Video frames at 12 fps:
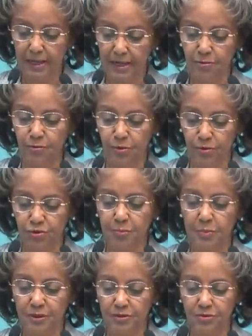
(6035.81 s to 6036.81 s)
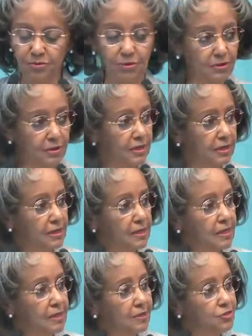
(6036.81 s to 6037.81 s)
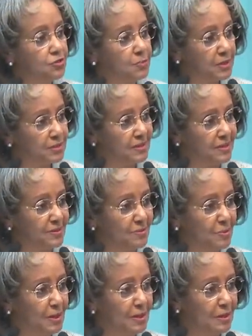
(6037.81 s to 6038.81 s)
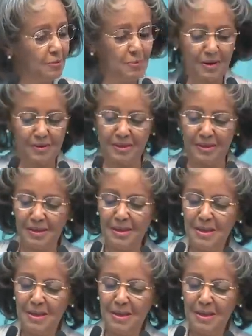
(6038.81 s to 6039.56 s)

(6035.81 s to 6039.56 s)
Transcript: and most particularly its president, my young brother,